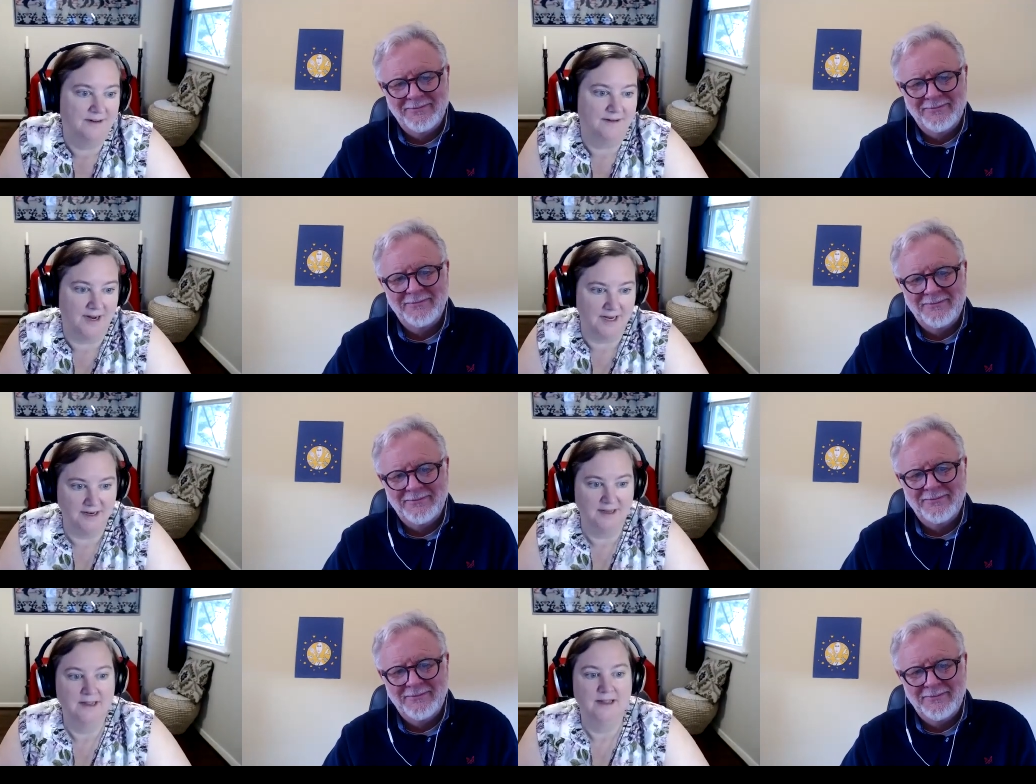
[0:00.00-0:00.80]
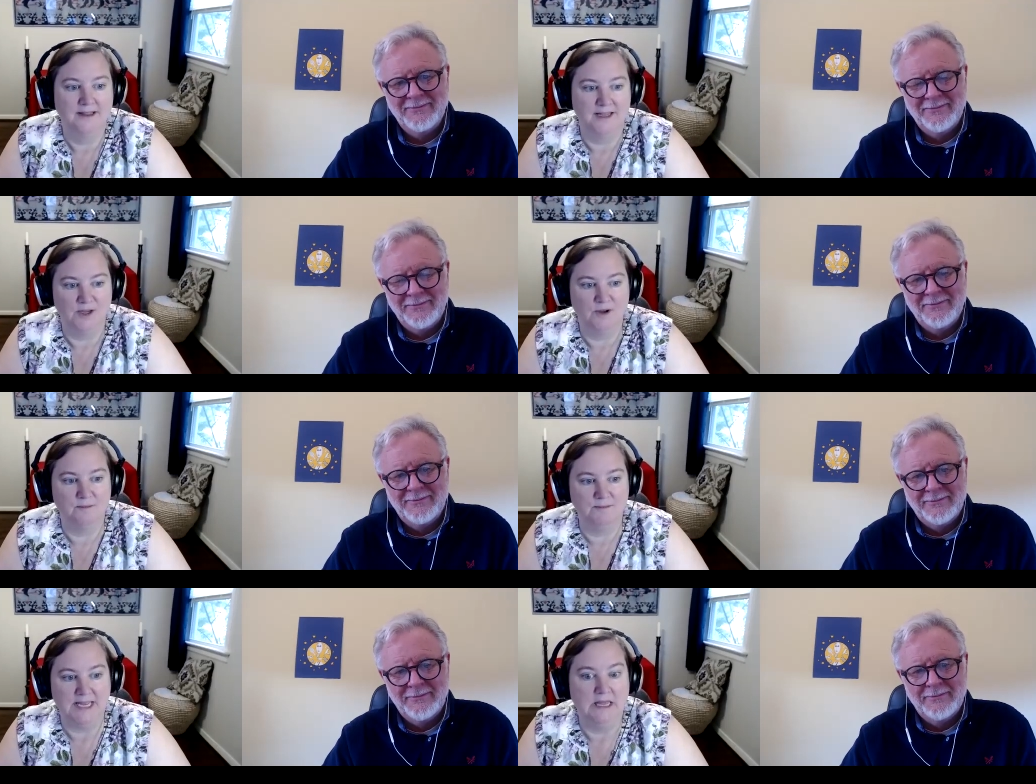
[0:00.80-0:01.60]
Speaker 1: right that you
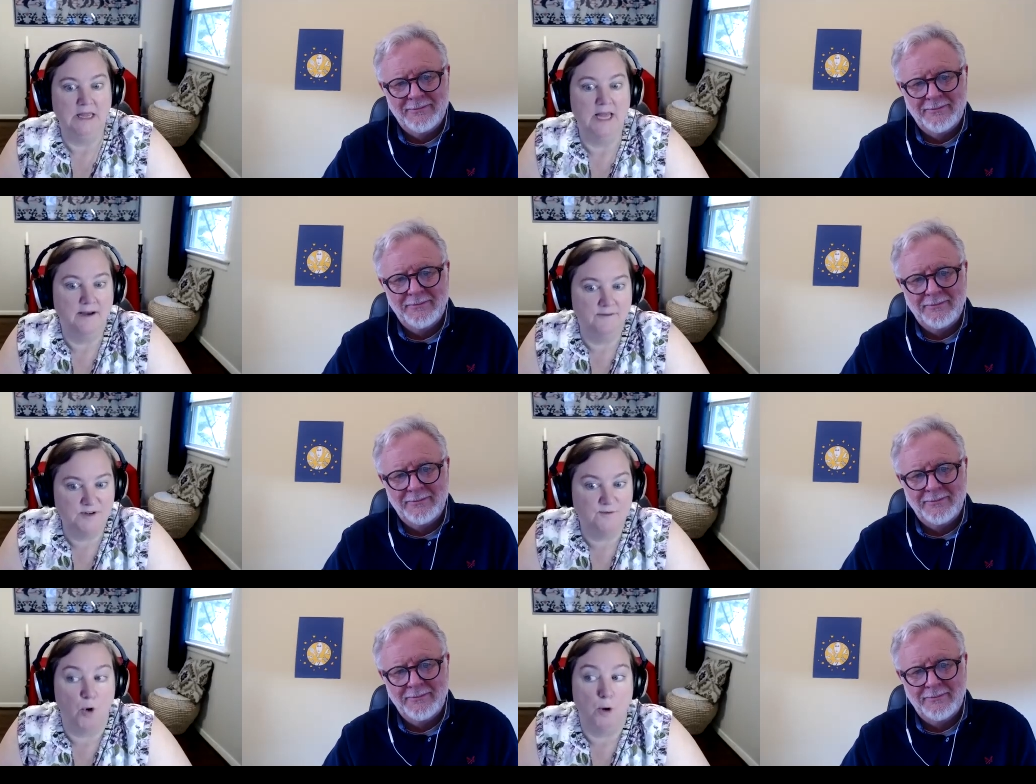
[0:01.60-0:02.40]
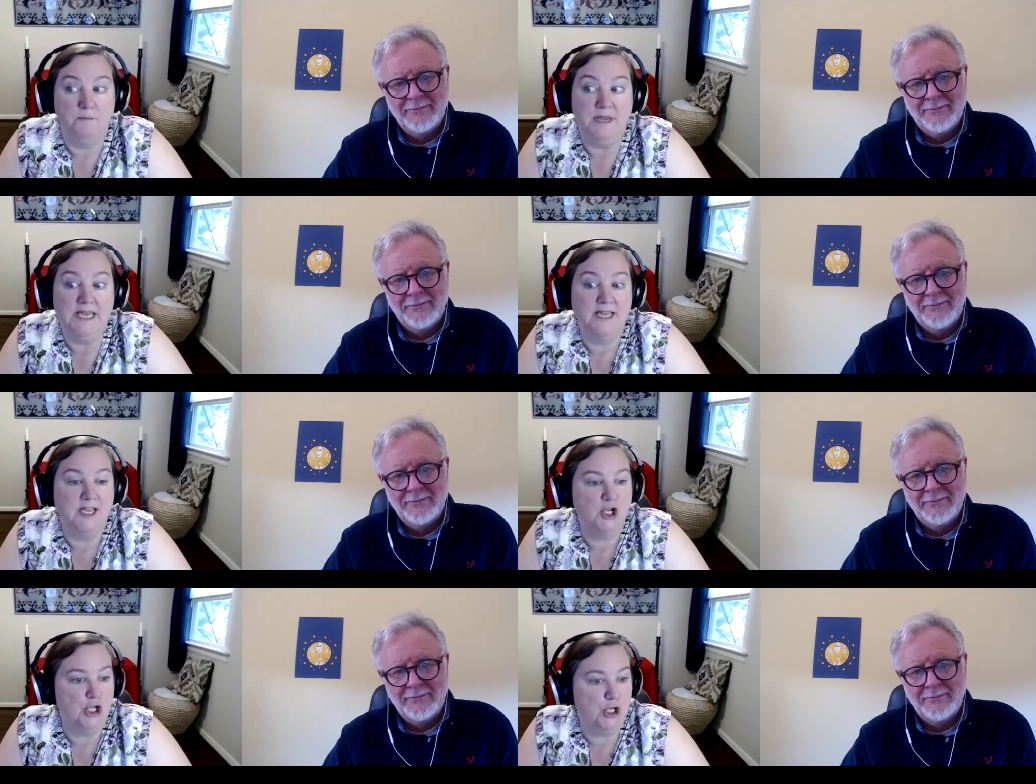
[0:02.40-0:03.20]
can be loved for
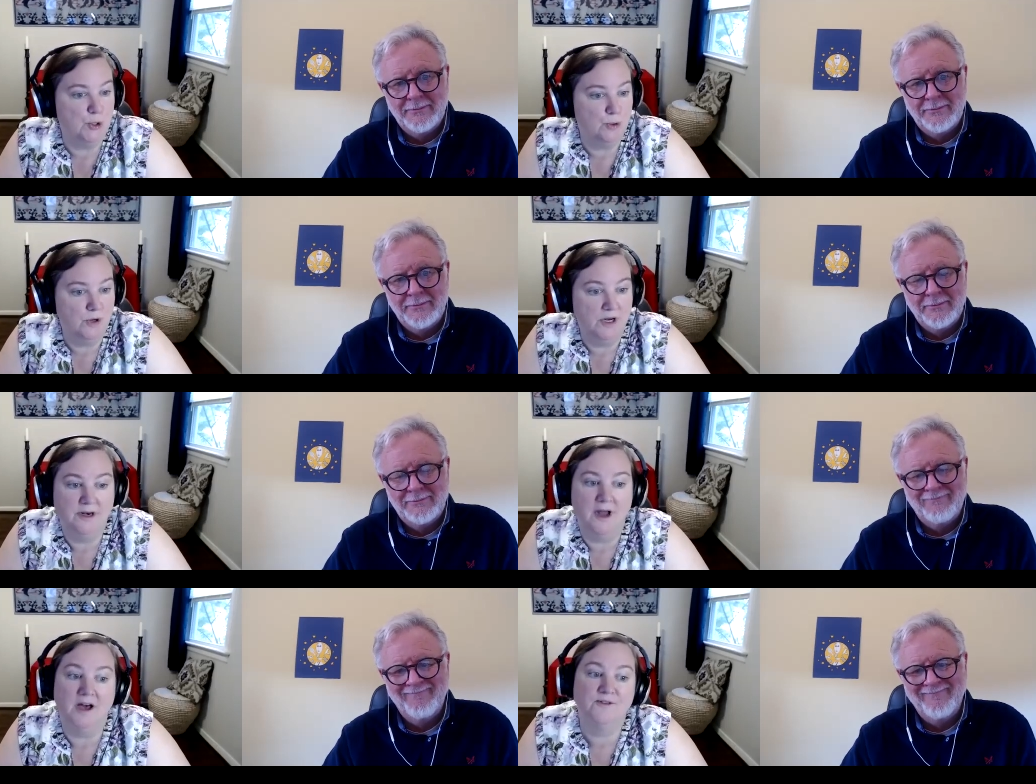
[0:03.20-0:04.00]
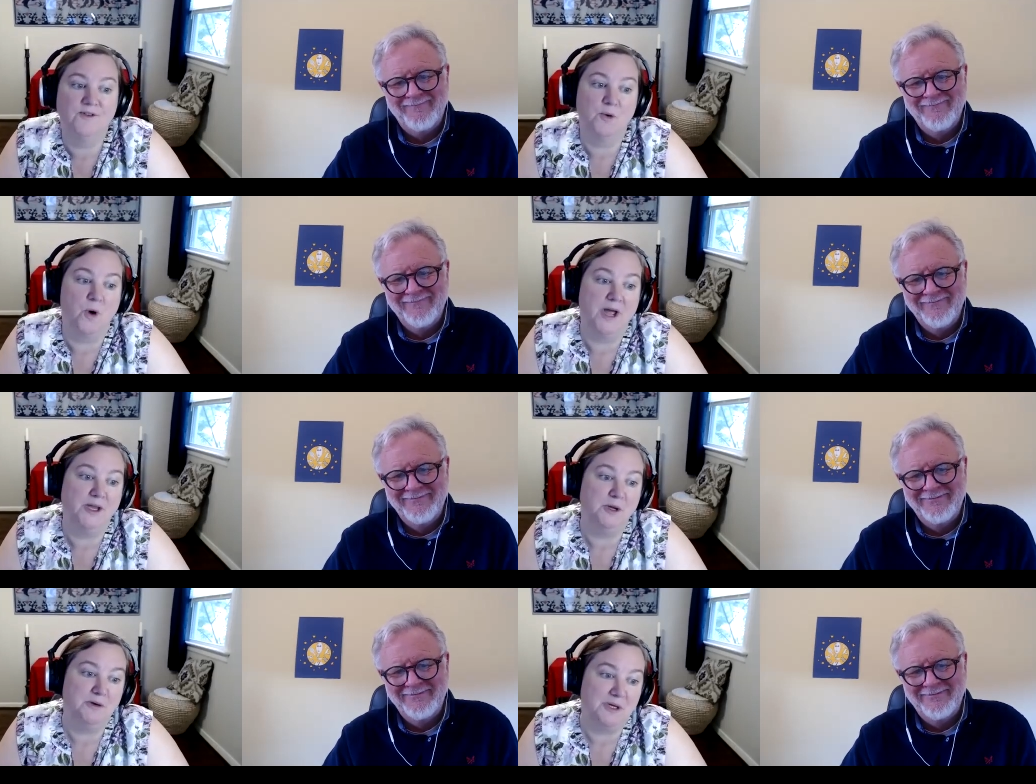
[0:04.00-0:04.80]
being you not for what
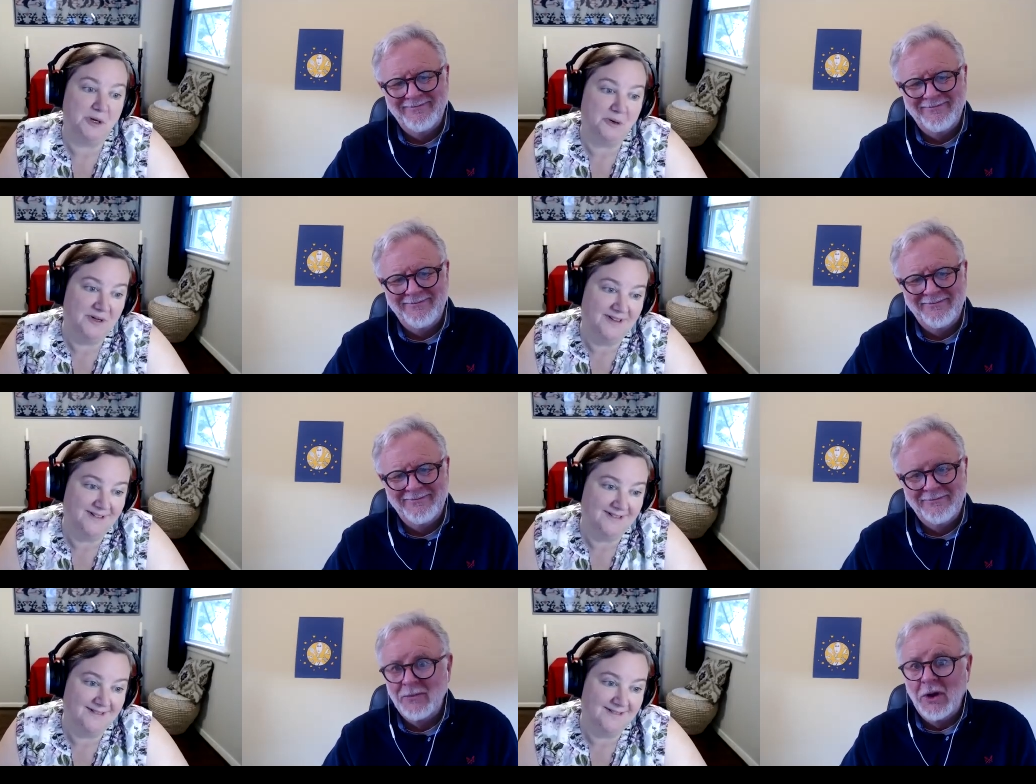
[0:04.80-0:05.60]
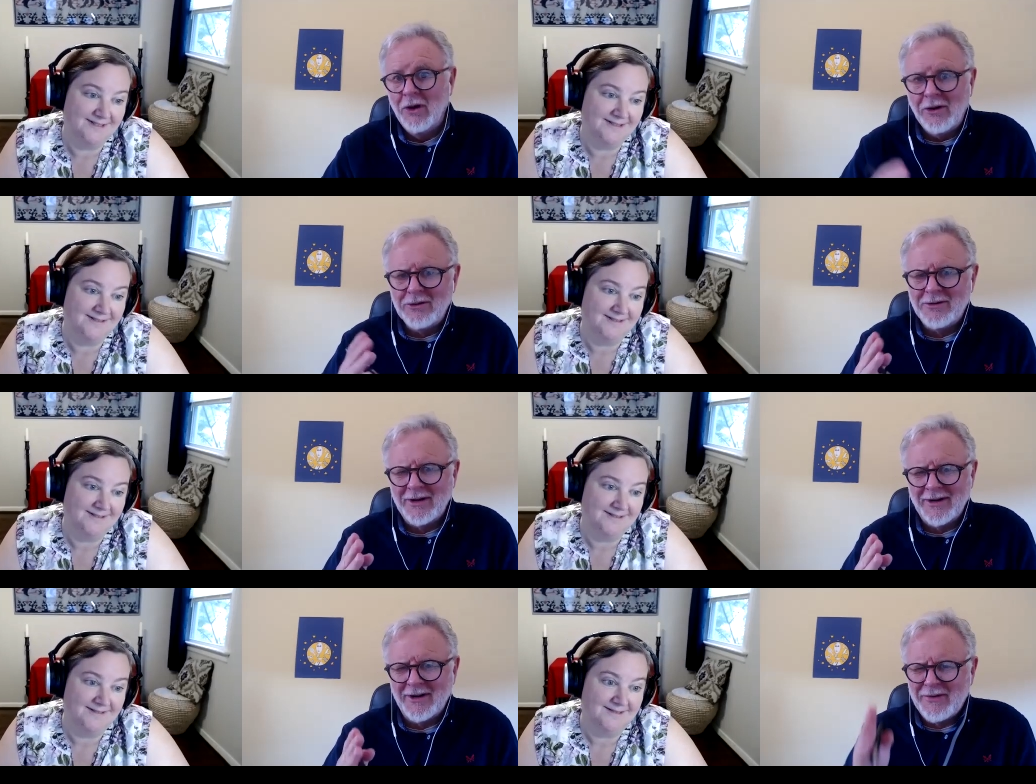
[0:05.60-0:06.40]
you do
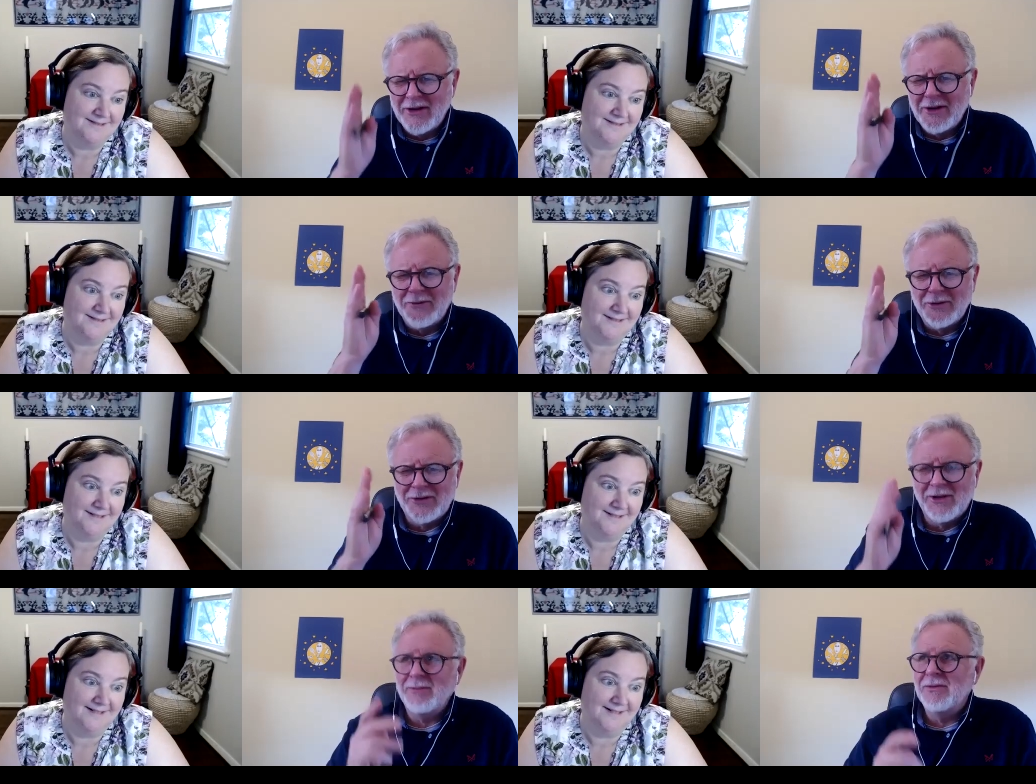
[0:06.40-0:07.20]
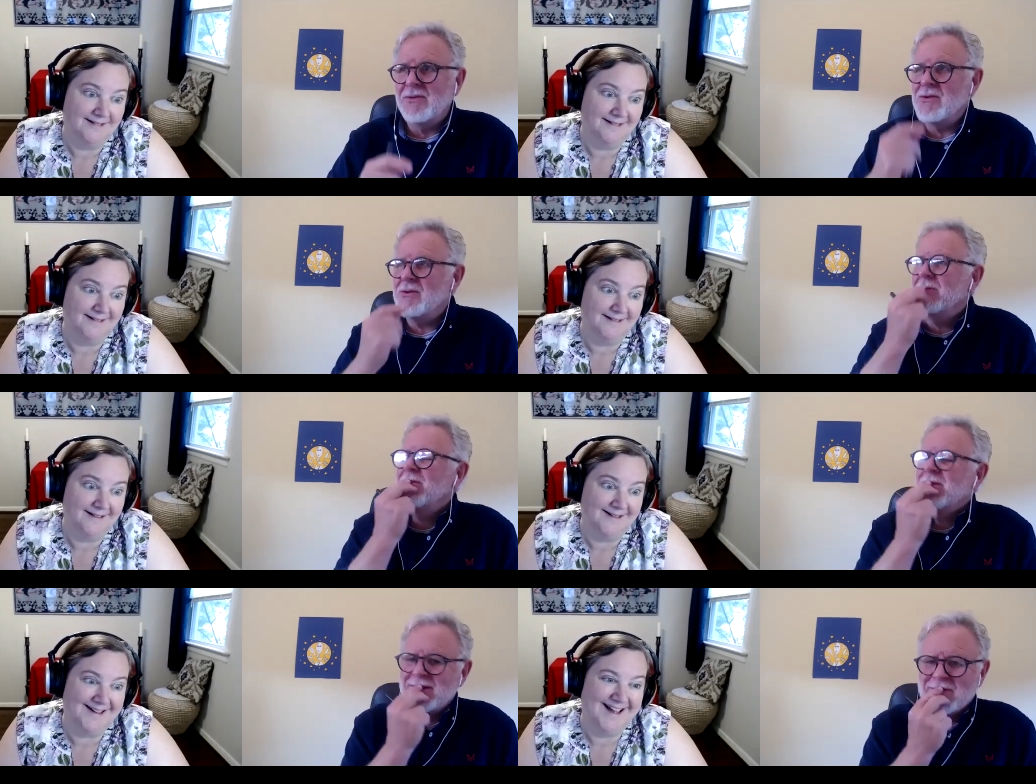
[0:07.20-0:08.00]
Speaker 2: Oh, I think I've heard that
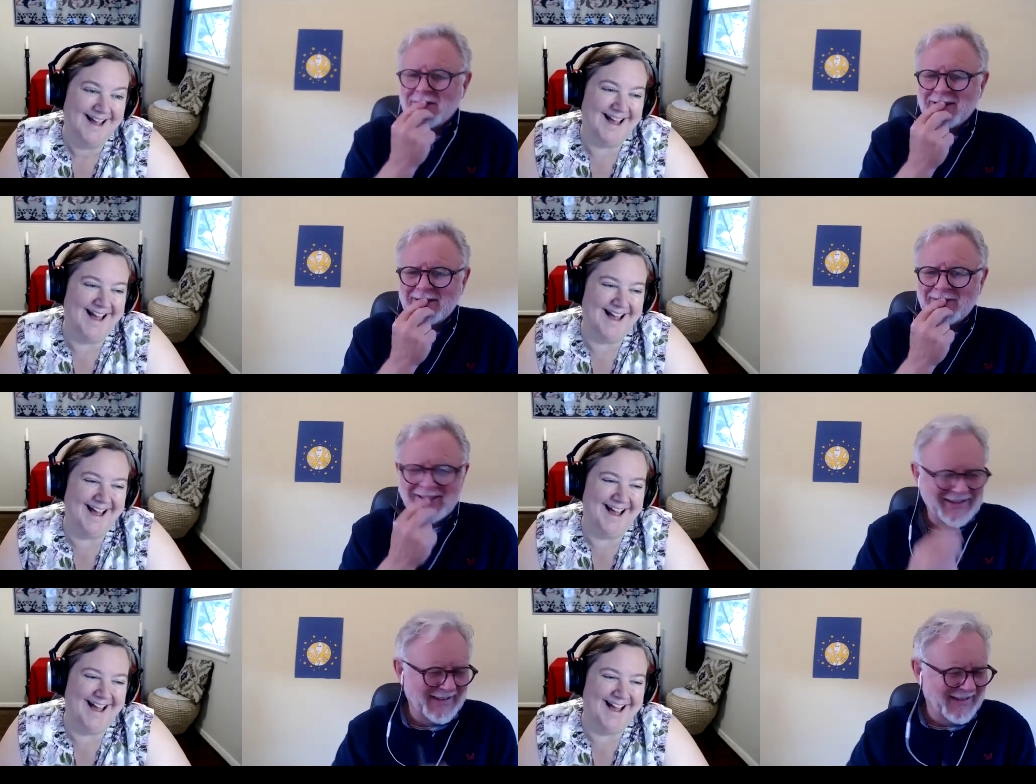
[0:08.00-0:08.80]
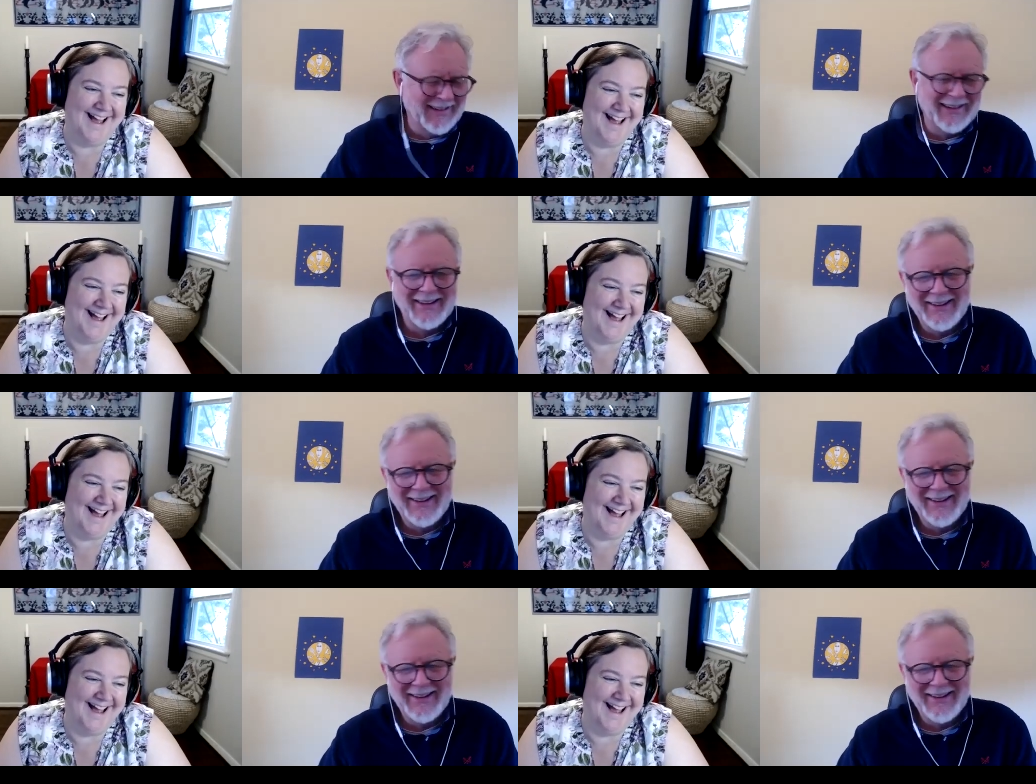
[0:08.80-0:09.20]
before somewhere.